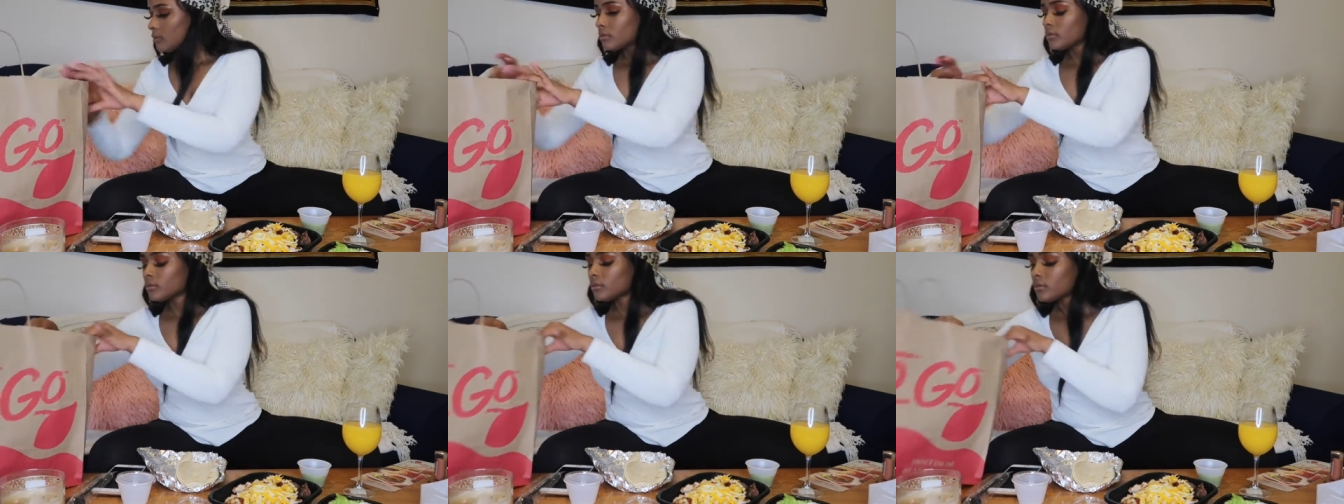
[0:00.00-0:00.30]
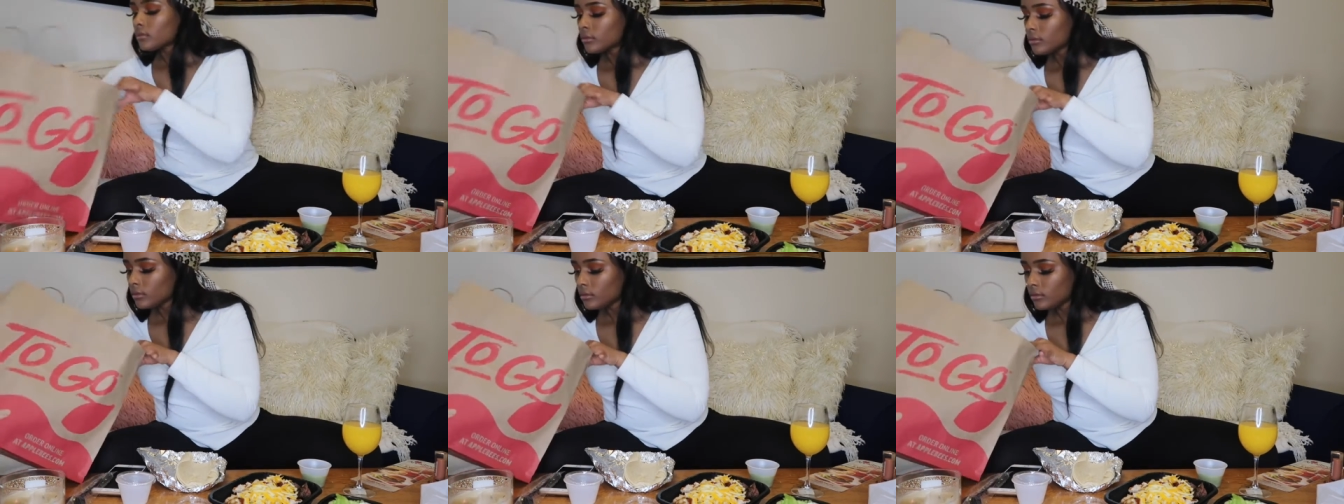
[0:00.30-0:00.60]

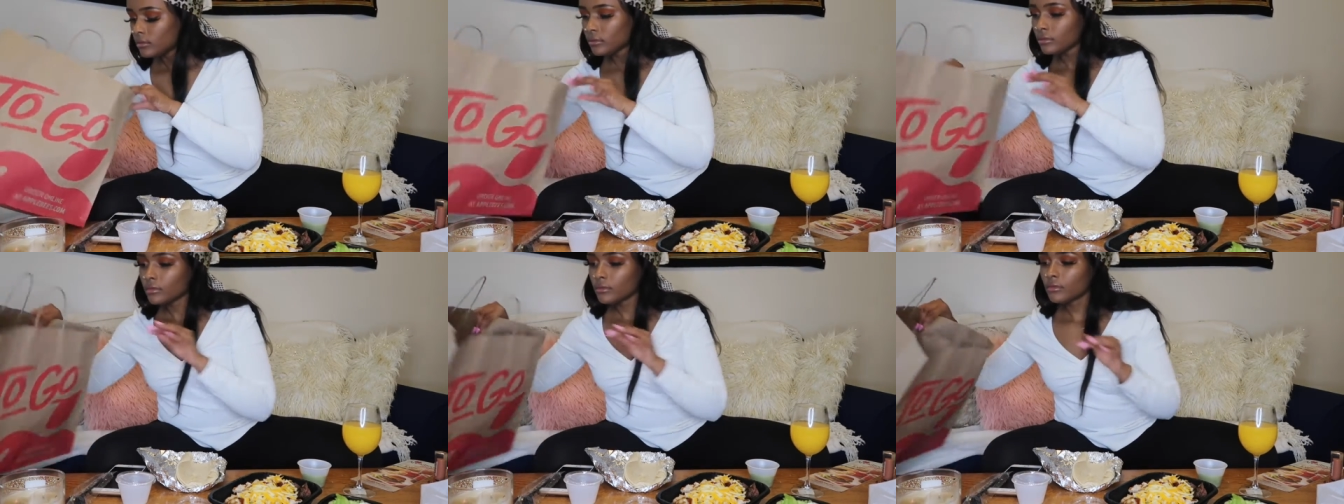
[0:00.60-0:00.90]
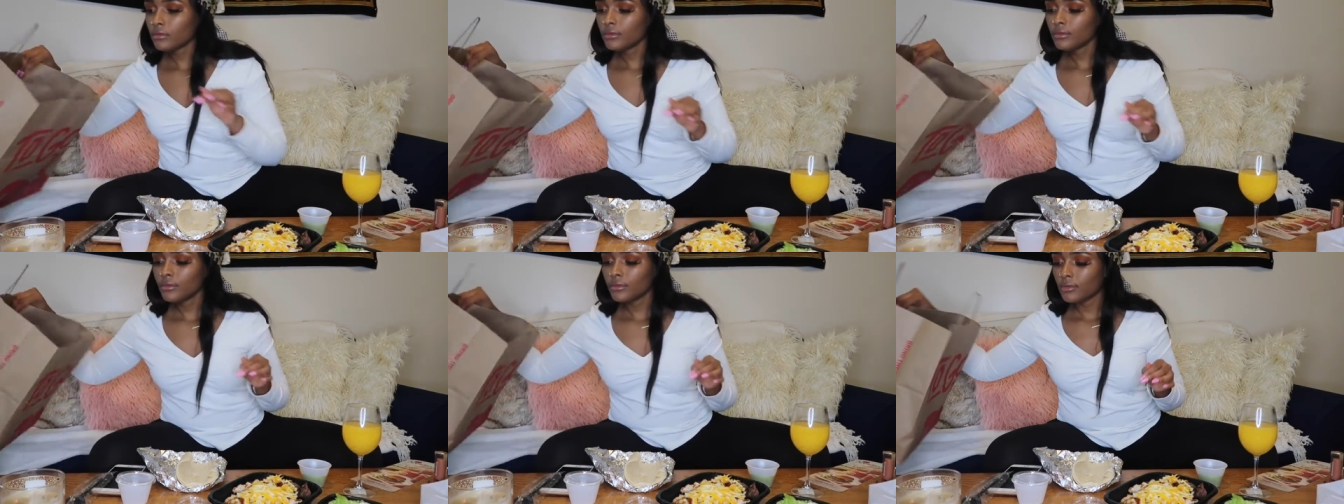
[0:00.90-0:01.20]

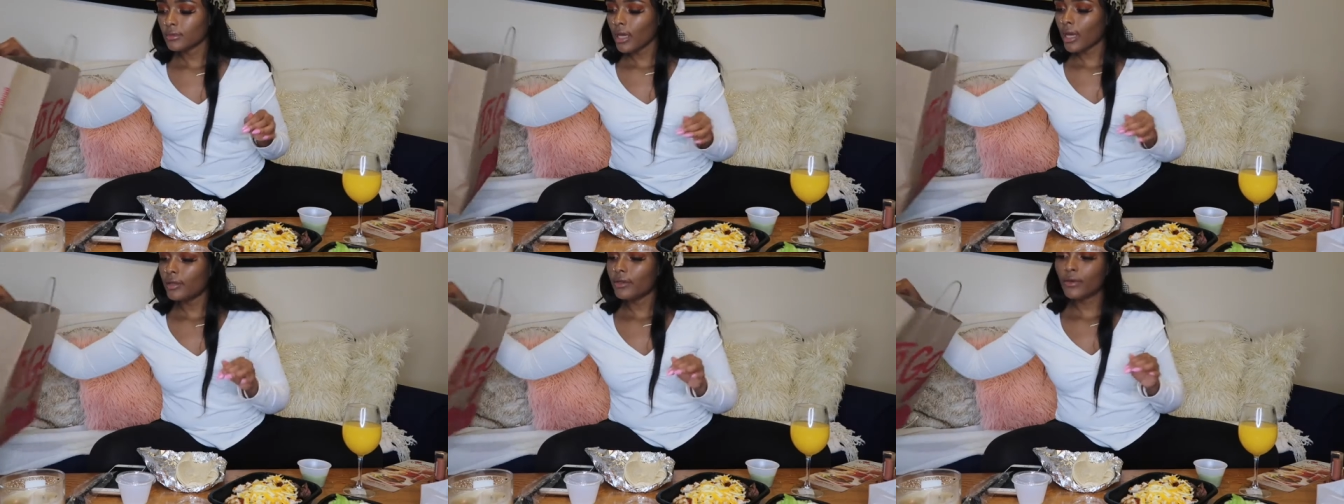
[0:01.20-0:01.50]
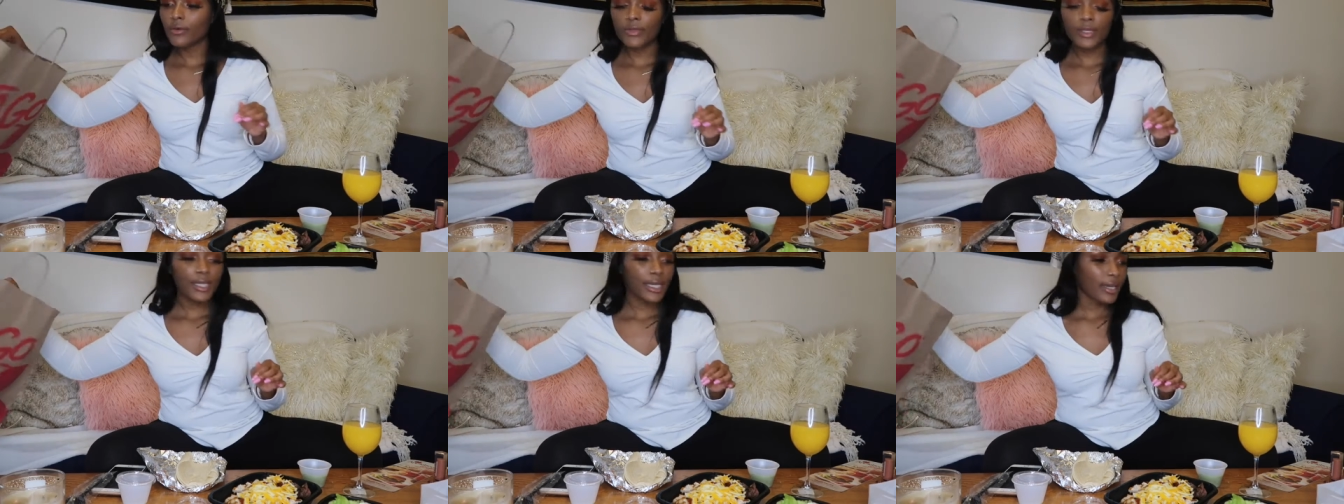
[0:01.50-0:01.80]
I
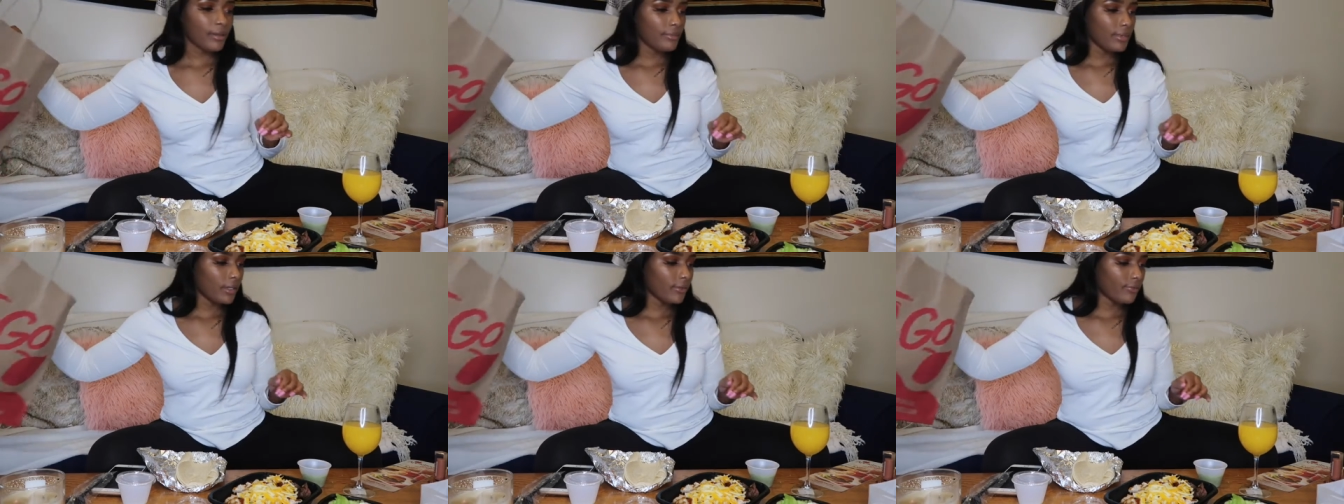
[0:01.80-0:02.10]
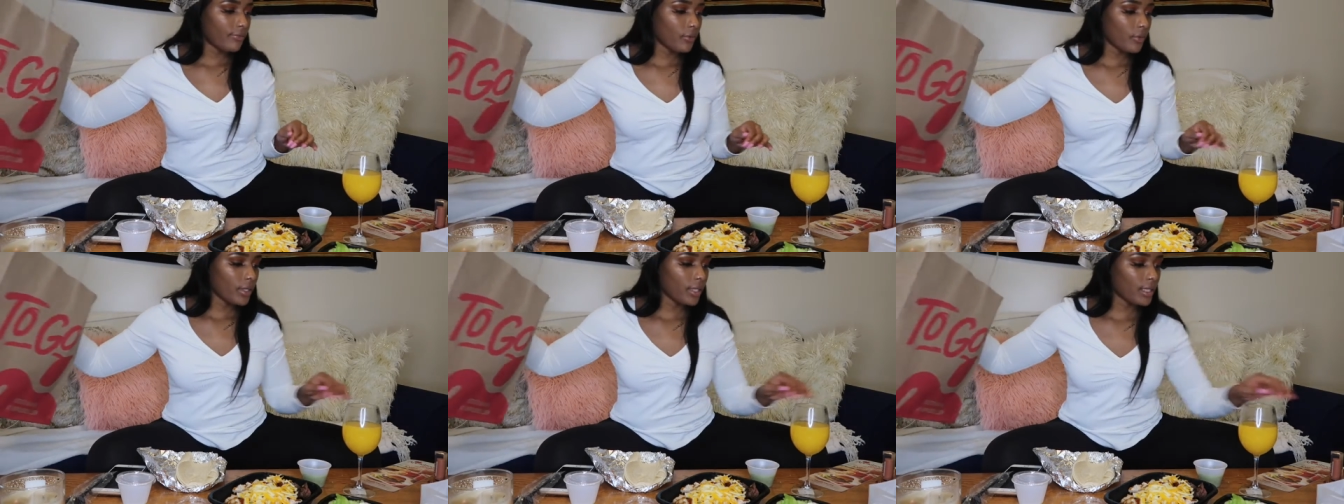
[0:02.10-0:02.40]
know they gave me a
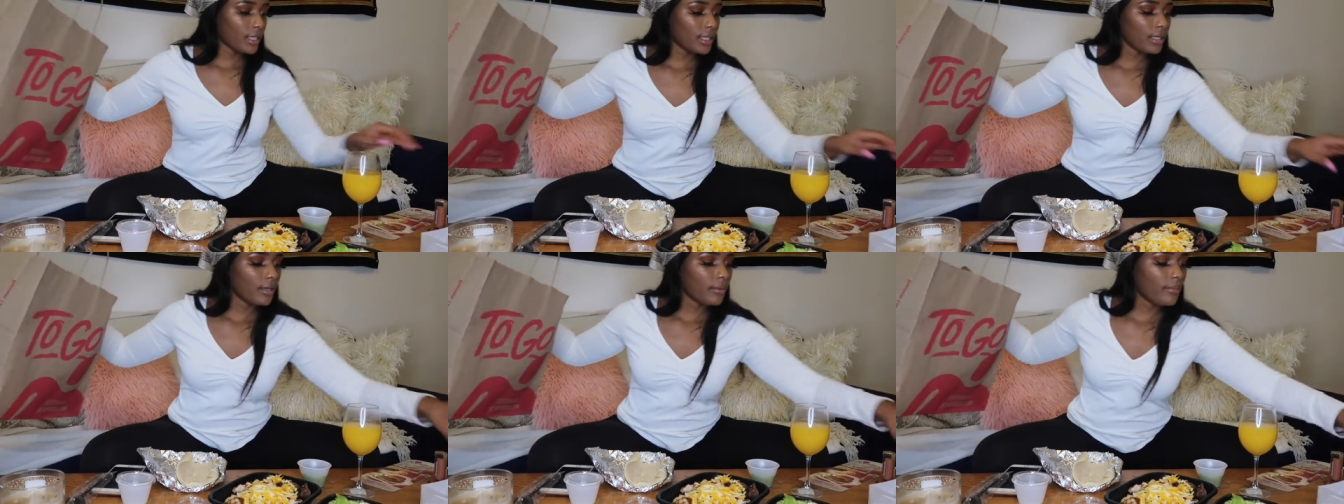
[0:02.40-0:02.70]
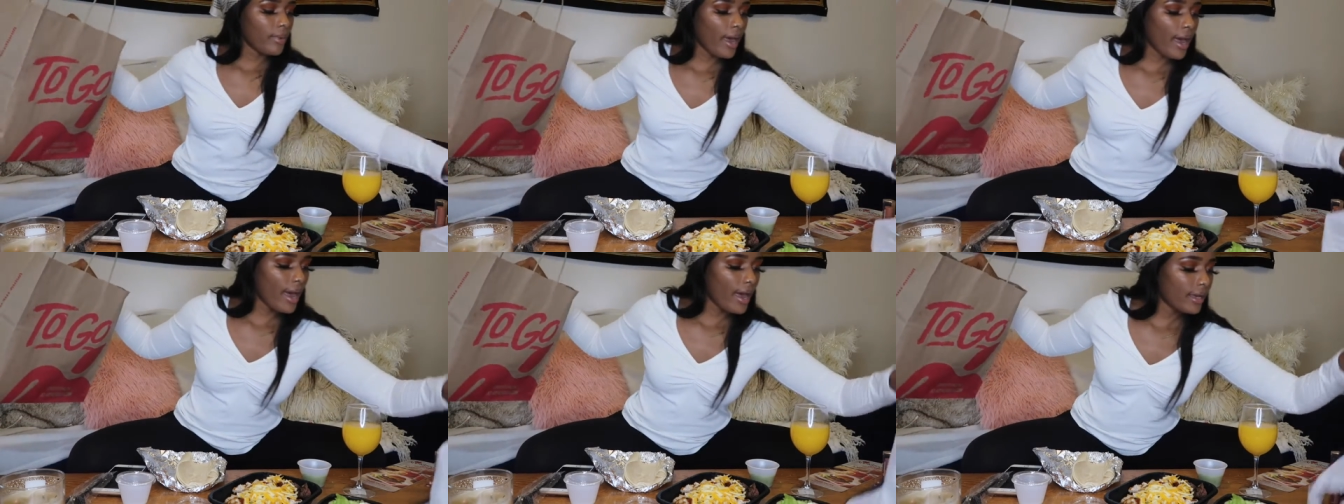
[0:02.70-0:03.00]
fork in the
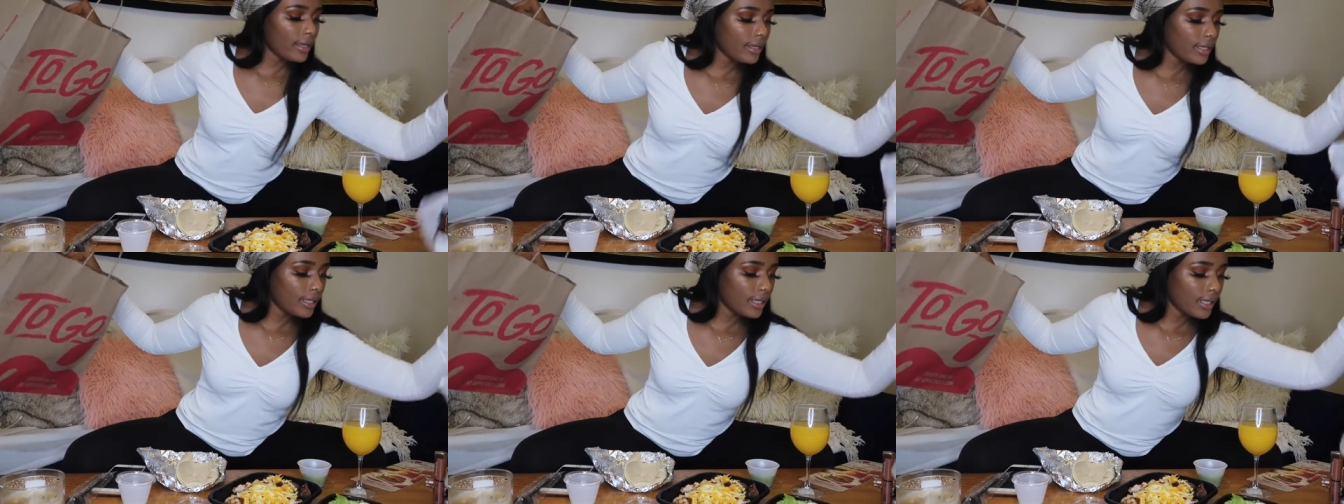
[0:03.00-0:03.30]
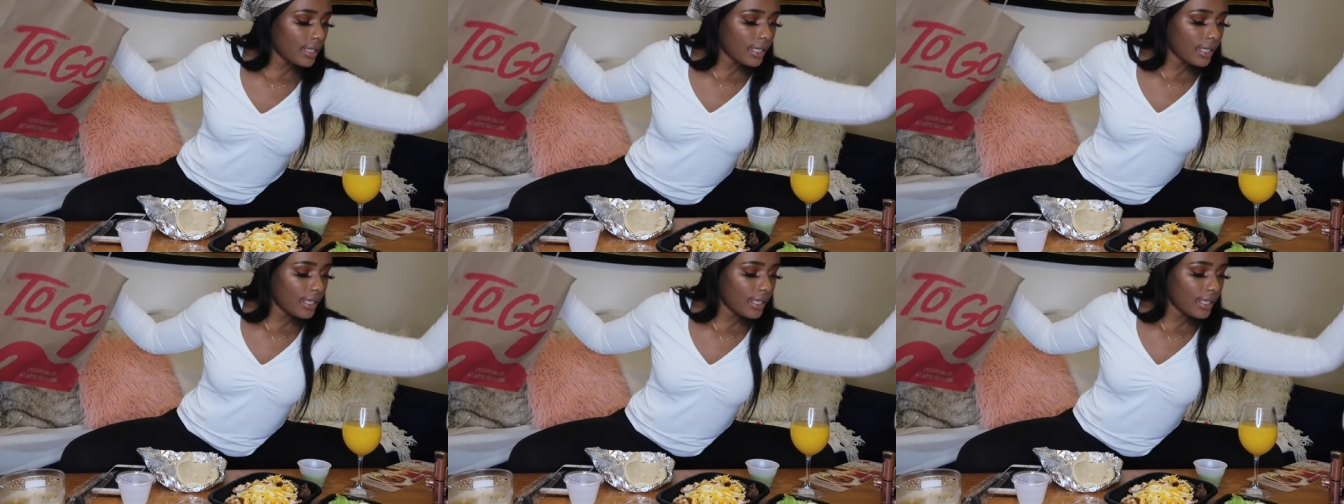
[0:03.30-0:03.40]
bag.